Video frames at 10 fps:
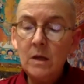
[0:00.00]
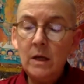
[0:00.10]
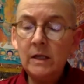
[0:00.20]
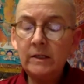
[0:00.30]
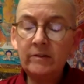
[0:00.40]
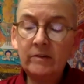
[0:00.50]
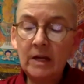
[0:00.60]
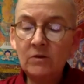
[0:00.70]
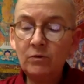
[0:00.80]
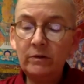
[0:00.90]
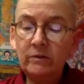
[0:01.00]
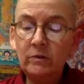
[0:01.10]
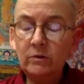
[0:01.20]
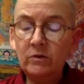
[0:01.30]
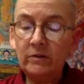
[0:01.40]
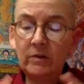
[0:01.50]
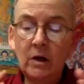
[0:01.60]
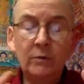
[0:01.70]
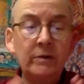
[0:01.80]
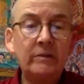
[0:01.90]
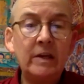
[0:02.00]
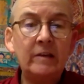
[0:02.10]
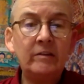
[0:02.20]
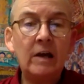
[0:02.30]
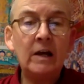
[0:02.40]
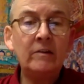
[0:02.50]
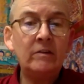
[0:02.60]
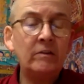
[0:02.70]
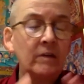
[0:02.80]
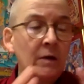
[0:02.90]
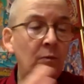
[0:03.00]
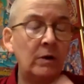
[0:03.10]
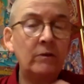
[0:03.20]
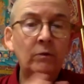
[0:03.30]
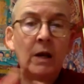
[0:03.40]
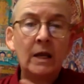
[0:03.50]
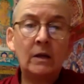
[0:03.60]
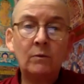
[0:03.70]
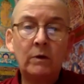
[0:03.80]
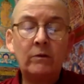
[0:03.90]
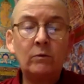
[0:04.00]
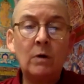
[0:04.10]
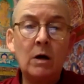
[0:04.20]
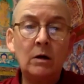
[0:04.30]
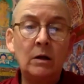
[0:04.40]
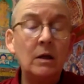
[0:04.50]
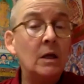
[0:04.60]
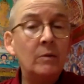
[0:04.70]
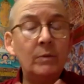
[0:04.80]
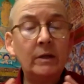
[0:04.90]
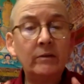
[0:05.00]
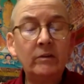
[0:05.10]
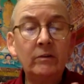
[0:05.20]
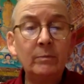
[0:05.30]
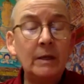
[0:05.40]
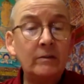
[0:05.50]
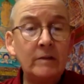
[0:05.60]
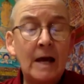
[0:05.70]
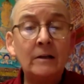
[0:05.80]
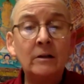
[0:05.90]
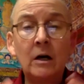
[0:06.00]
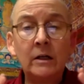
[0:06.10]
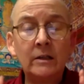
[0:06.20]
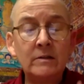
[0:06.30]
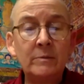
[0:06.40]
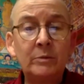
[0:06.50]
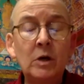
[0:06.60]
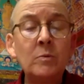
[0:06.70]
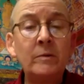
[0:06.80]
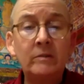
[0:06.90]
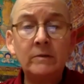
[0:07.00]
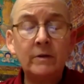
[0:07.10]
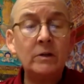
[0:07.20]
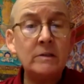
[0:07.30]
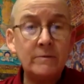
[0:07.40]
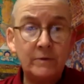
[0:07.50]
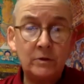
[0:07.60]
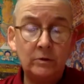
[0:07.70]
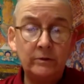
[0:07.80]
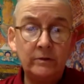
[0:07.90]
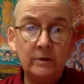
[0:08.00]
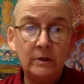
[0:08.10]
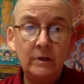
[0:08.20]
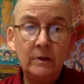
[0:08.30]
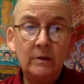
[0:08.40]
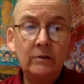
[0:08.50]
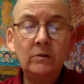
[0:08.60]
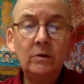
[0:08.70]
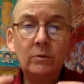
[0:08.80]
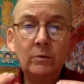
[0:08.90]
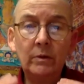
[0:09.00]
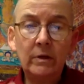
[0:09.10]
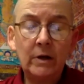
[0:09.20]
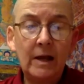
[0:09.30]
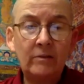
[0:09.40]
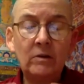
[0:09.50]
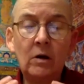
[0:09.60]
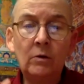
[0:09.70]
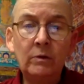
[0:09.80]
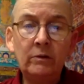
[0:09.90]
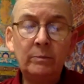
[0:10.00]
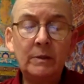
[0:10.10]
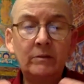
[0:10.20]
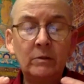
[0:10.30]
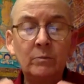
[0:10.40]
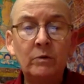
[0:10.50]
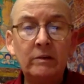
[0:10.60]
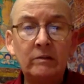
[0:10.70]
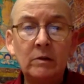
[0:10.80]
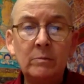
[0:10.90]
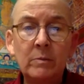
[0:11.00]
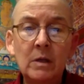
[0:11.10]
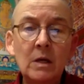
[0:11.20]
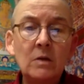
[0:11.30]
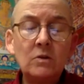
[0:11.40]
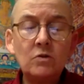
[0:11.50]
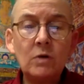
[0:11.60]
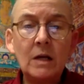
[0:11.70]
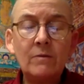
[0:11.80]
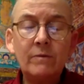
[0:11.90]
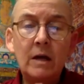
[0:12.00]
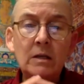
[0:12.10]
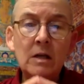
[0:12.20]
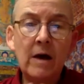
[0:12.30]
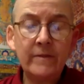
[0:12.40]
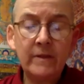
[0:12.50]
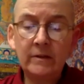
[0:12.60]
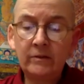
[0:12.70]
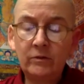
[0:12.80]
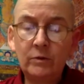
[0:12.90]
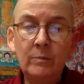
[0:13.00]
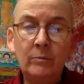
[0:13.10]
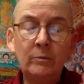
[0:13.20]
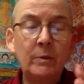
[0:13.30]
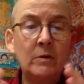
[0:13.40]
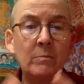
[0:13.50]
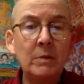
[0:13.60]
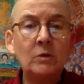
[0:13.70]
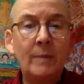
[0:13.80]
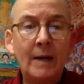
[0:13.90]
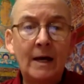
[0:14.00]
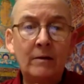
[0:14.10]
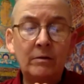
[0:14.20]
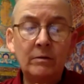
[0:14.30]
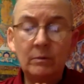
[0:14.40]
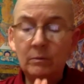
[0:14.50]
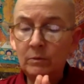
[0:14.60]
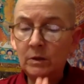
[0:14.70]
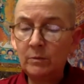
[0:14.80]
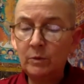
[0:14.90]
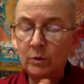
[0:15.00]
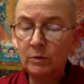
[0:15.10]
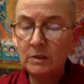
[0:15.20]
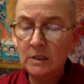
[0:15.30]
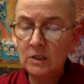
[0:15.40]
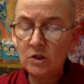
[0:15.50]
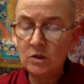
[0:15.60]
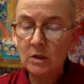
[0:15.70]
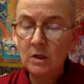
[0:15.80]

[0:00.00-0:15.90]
And it's dangerous to just always take sides and say one's right and one's wrong, because this makes dialogue and diplomacy very difficult. So there has to always be some wisdom to try to find not the extremes, but the middle path, what the Buddha would teach.